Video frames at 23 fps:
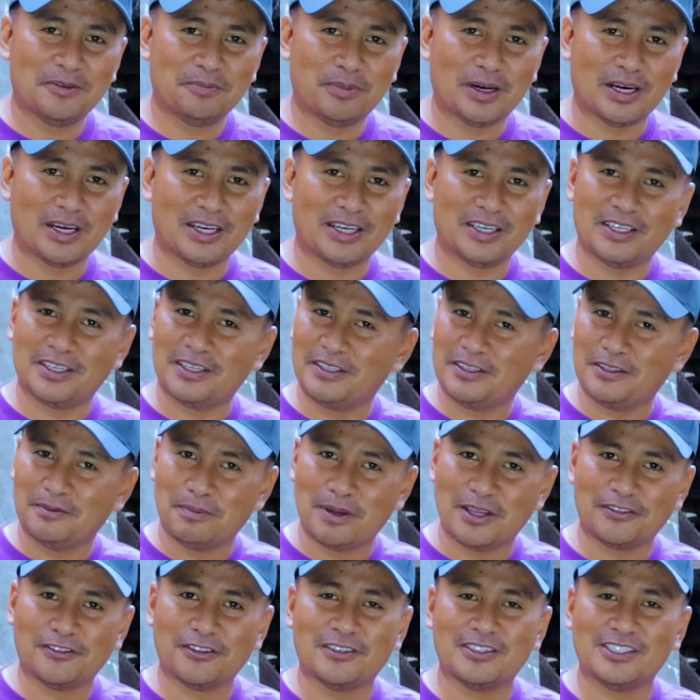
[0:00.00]
by the
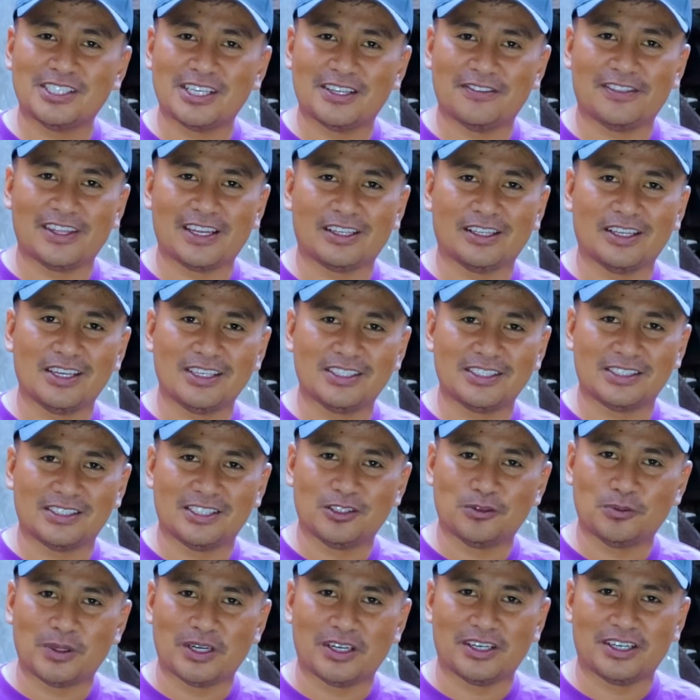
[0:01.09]
methods and techniques
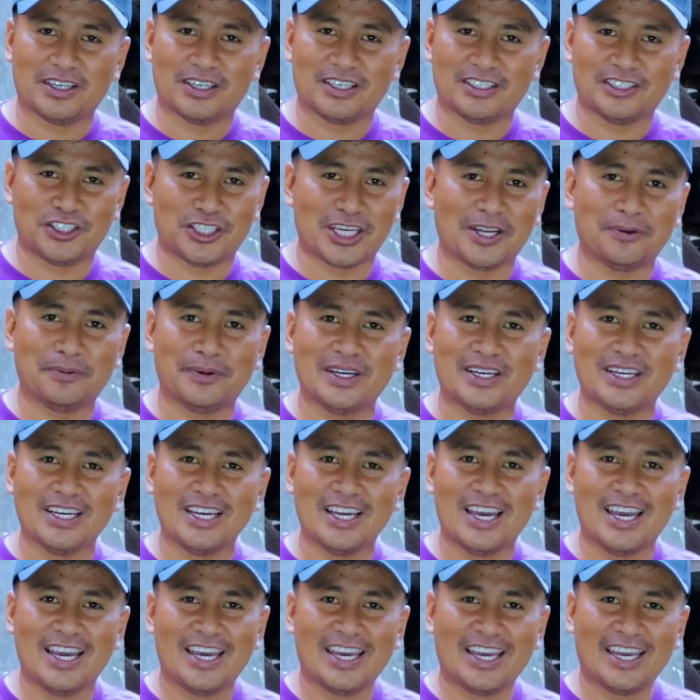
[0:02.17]
that we are sharing,
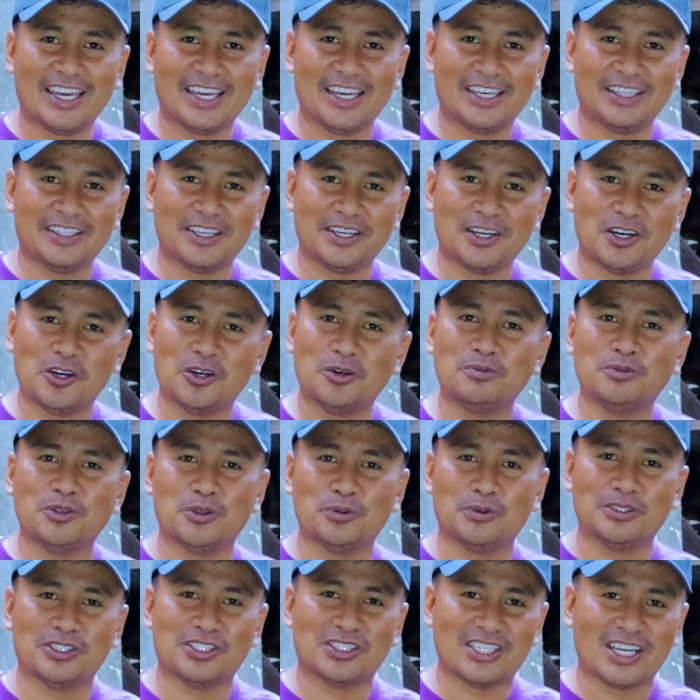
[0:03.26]
and I hope you
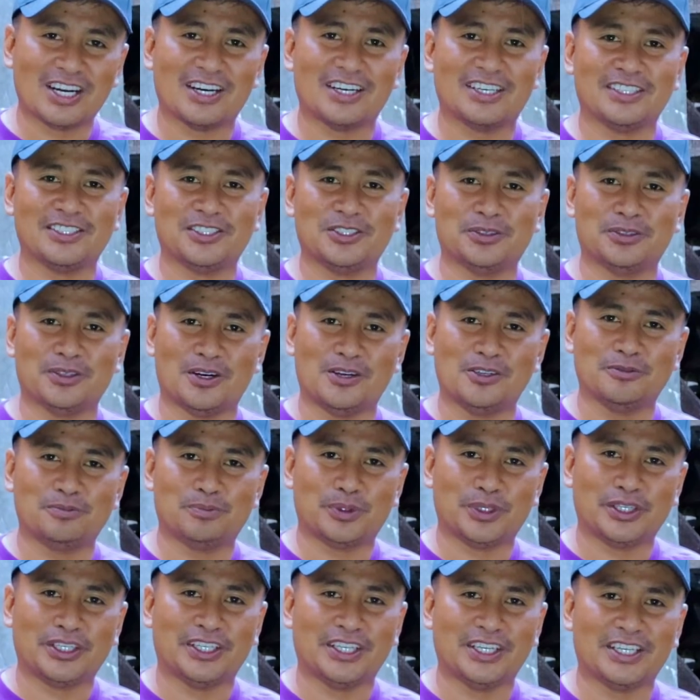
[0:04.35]
will start your own
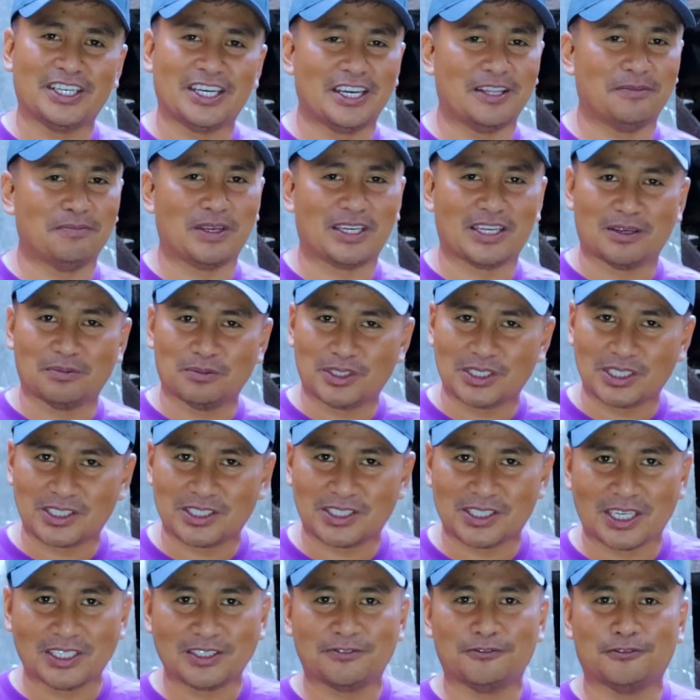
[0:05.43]
breeding and become
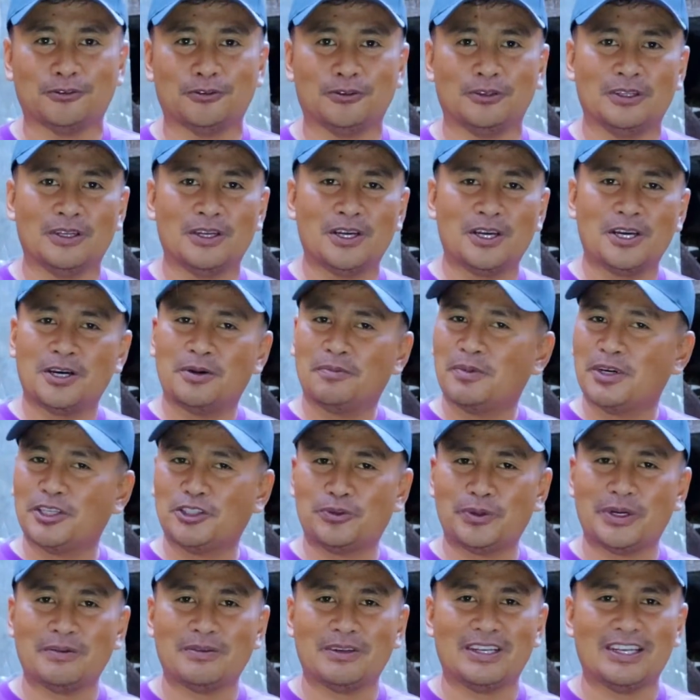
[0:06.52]
successful. My
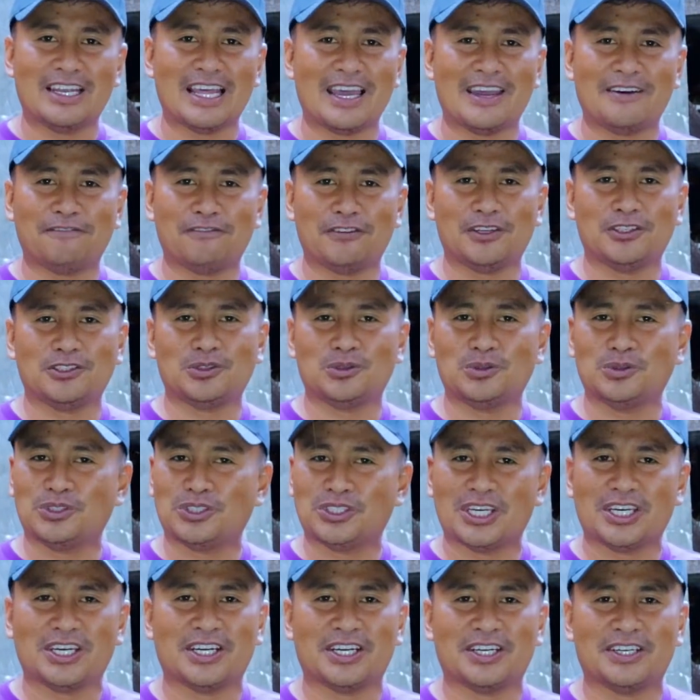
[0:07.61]
dream in life is to
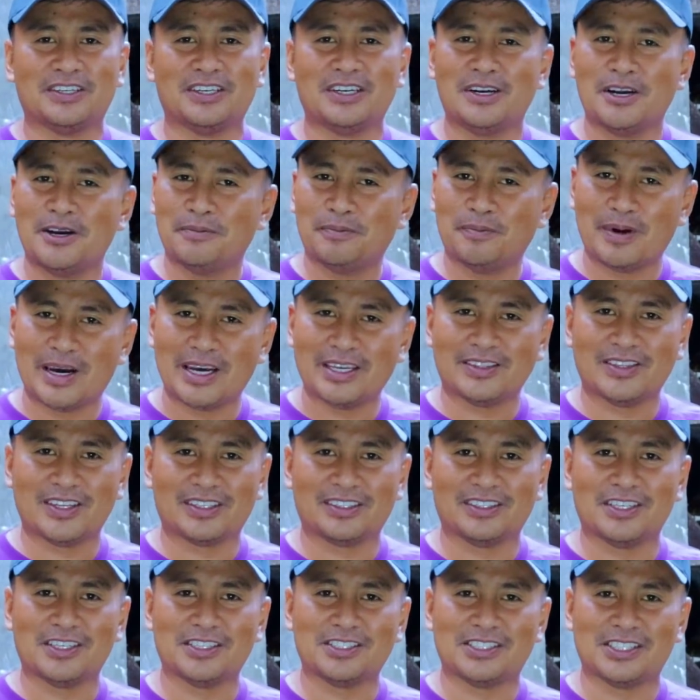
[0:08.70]
share my
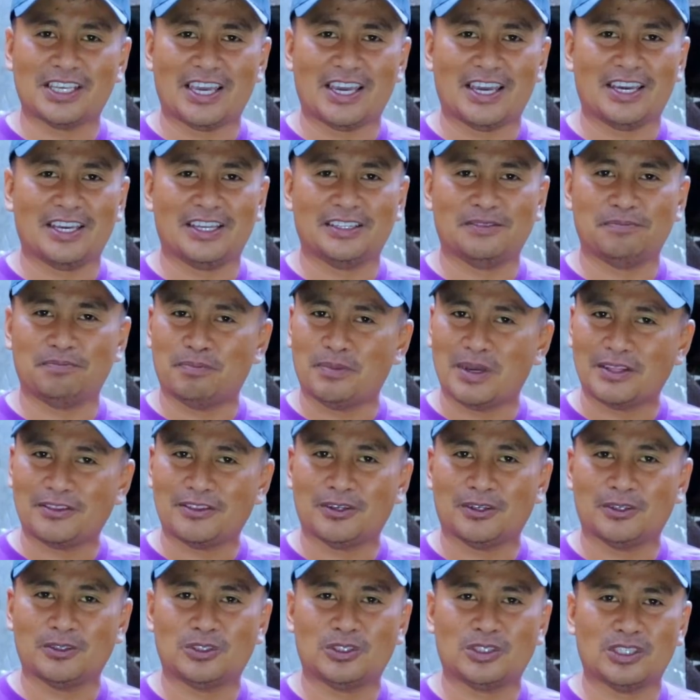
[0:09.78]
techniques and
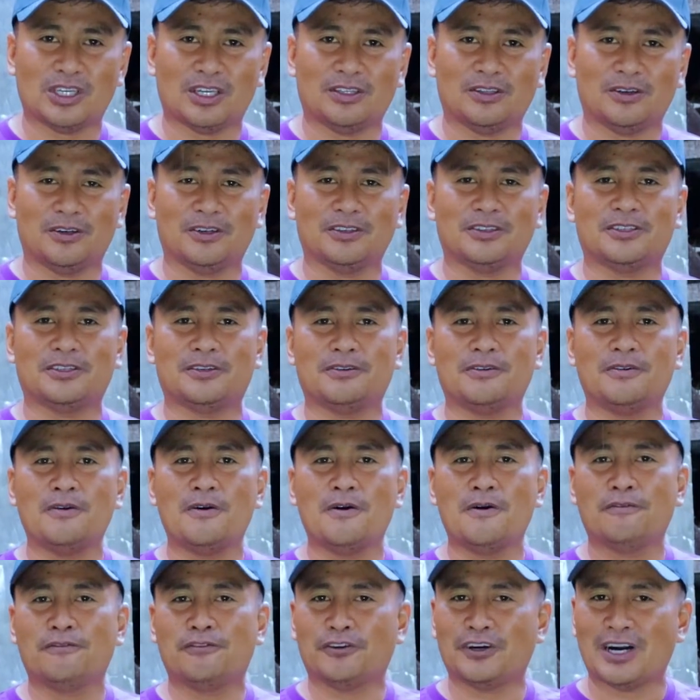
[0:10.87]
methods in order
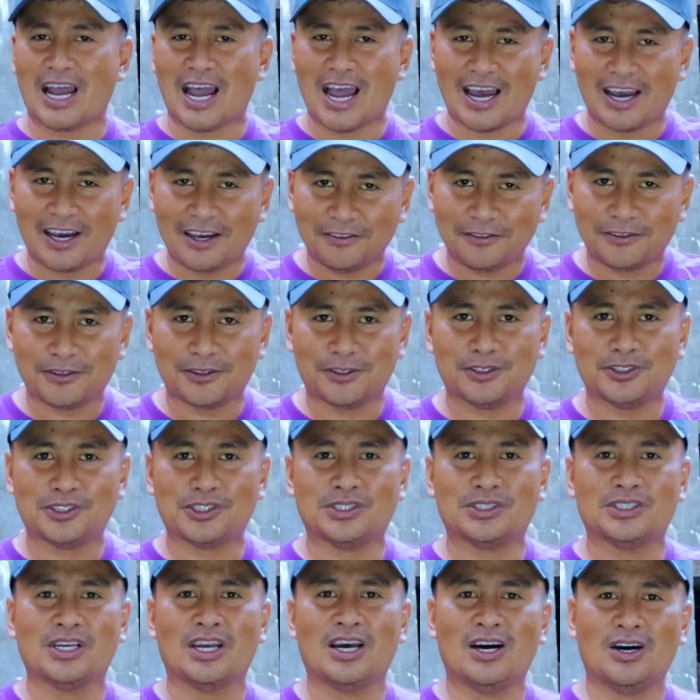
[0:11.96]
for
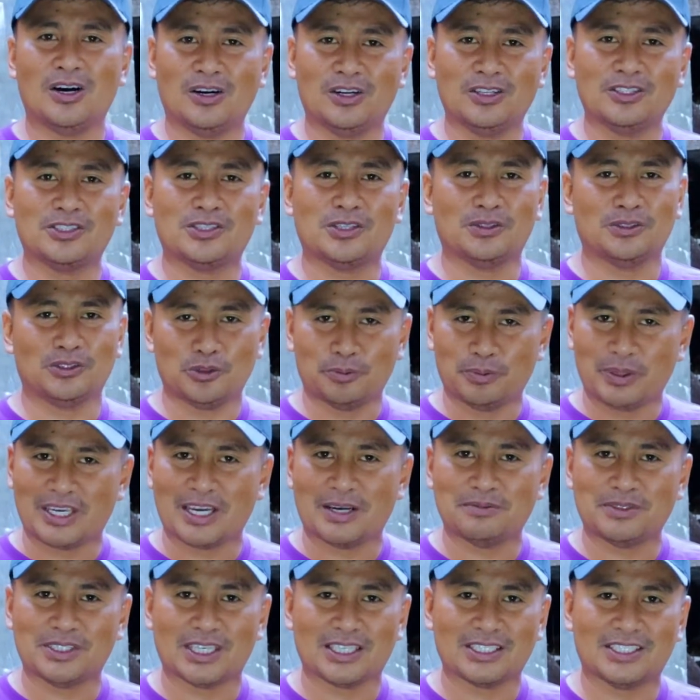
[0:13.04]
others also to
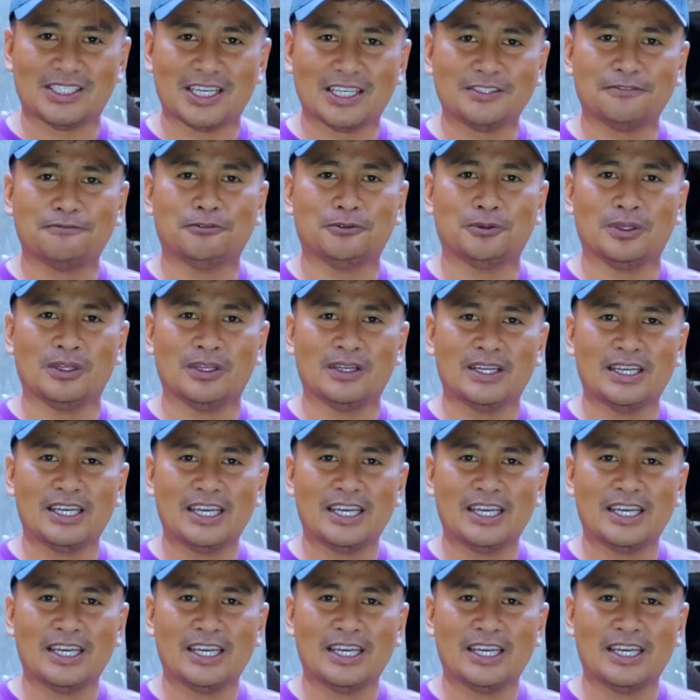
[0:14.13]
become successful.